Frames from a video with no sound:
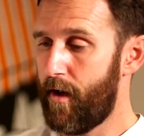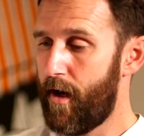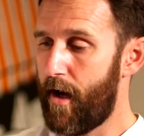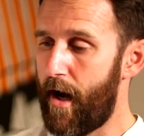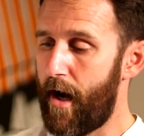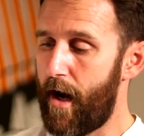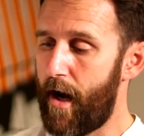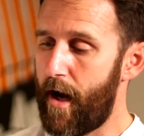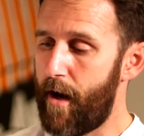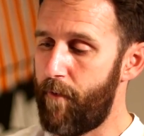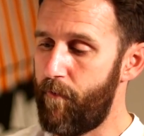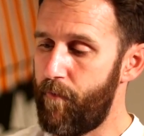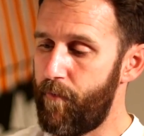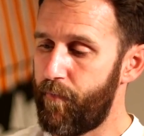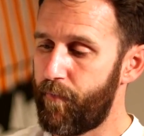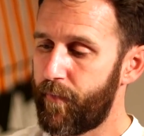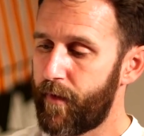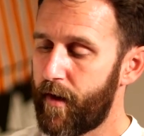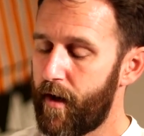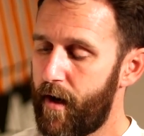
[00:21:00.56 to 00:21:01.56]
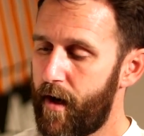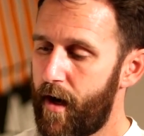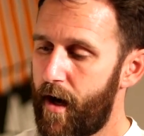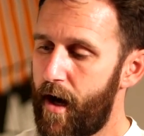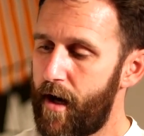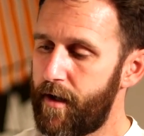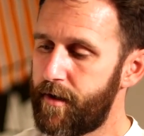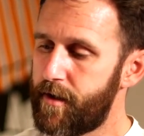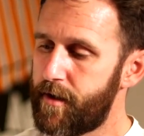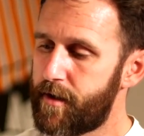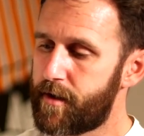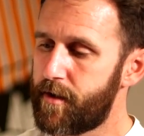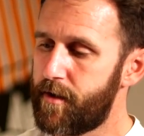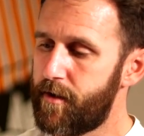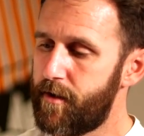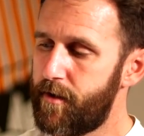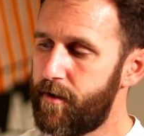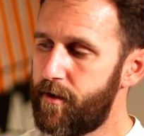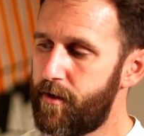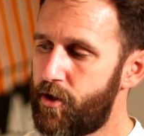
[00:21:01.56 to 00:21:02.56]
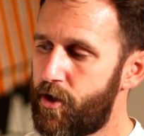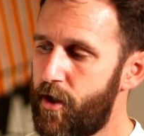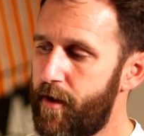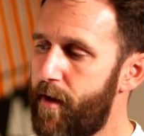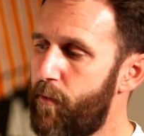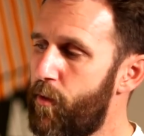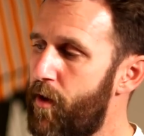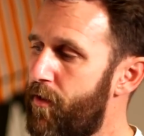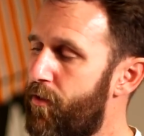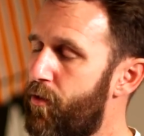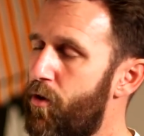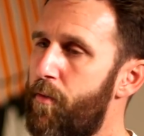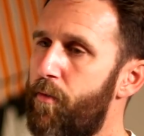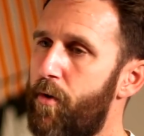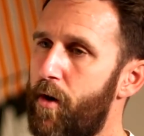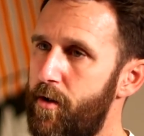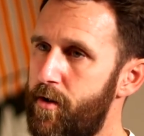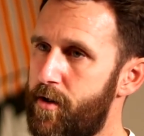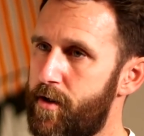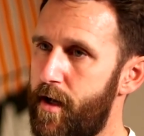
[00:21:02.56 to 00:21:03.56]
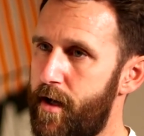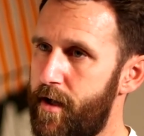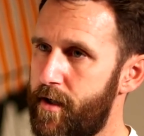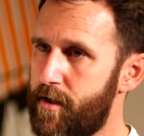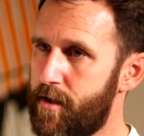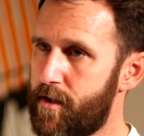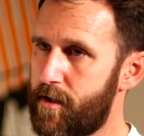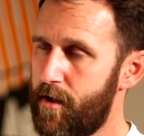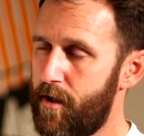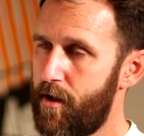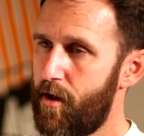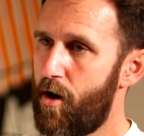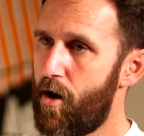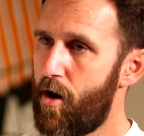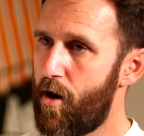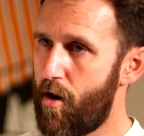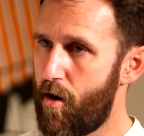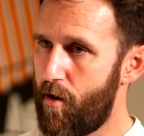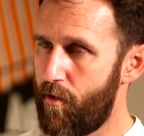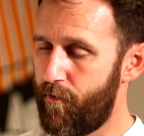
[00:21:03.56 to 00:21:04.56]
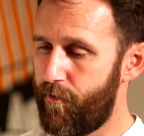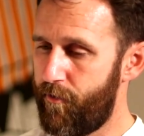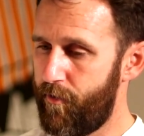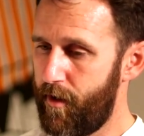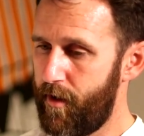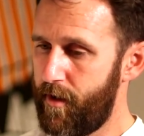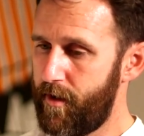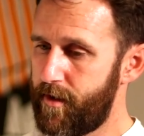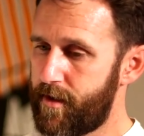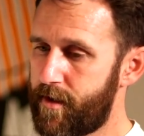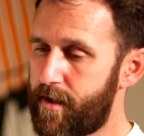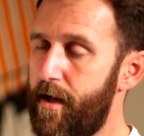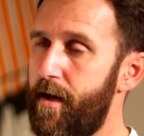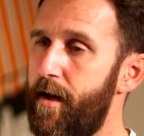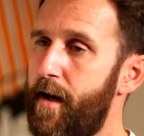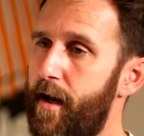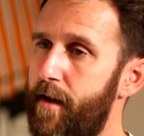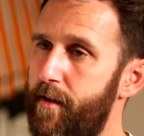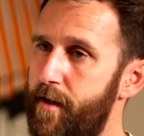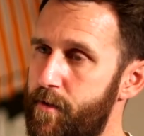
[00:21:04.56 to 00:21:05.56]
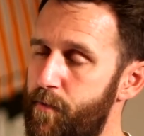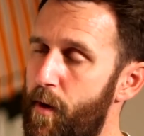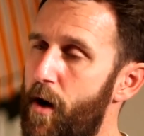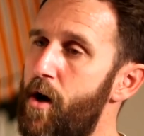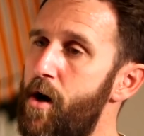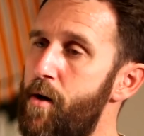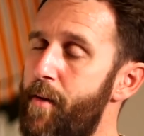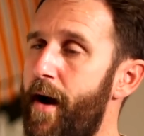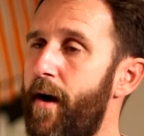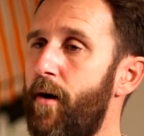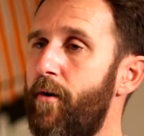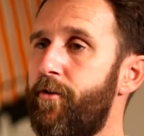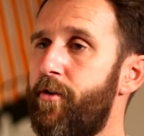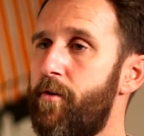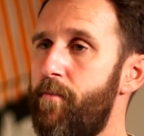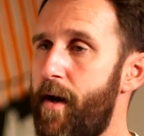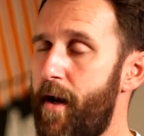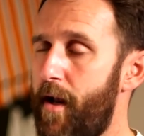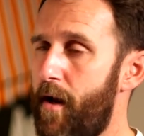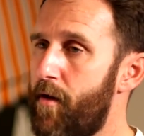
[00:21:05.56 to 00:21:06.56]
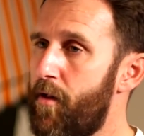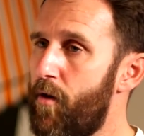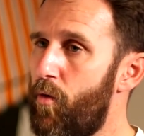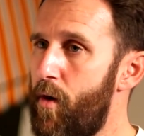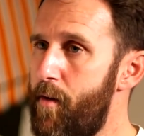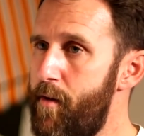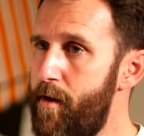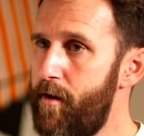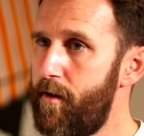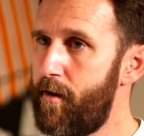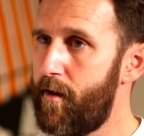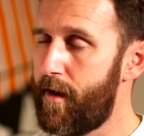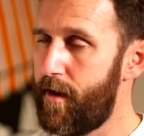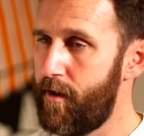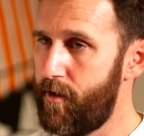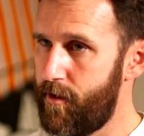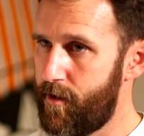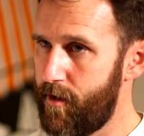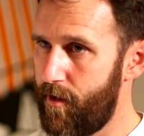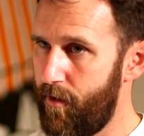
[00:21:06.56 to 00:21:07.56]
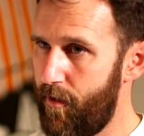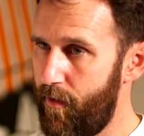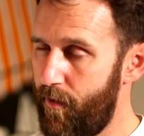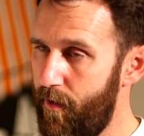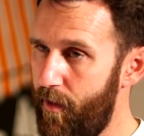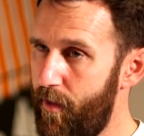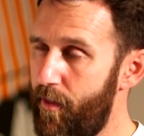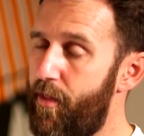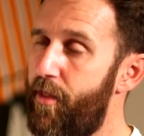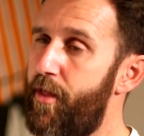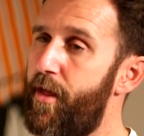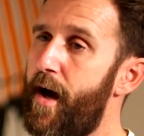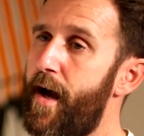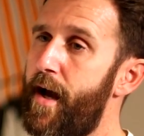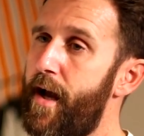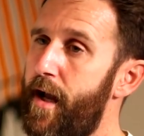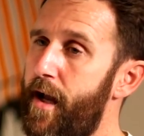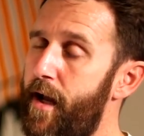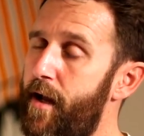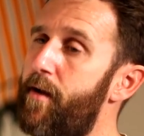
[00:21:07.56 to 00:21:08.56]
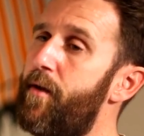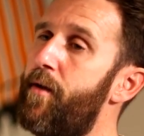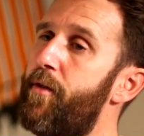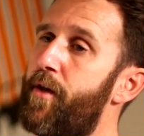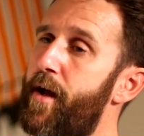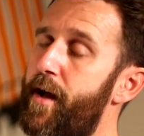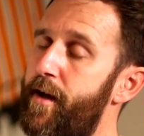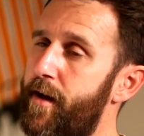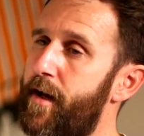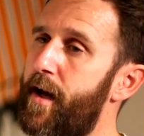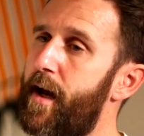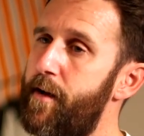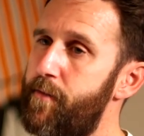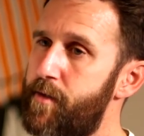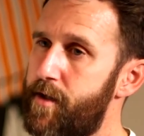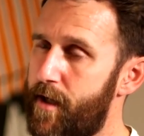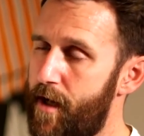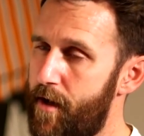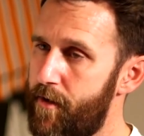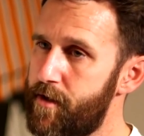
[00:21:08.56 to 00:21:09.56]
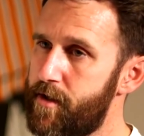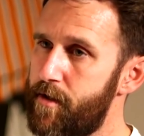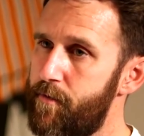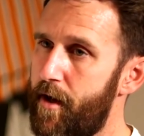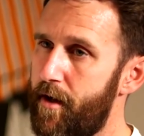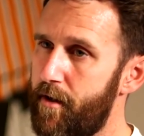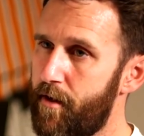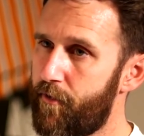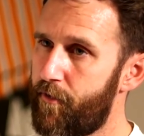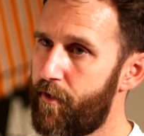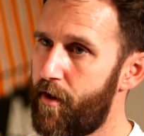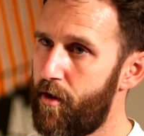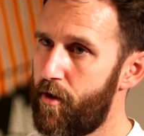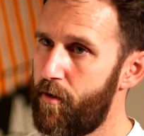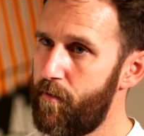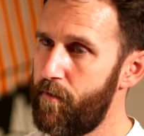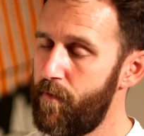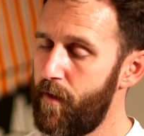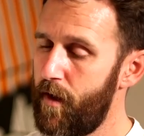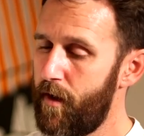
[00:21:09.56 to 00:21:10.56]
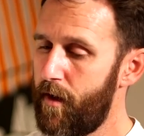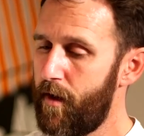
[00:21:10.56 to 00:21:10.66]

Um, and she then went through a process of sending this poem out to many other women, and they then came together to make the film.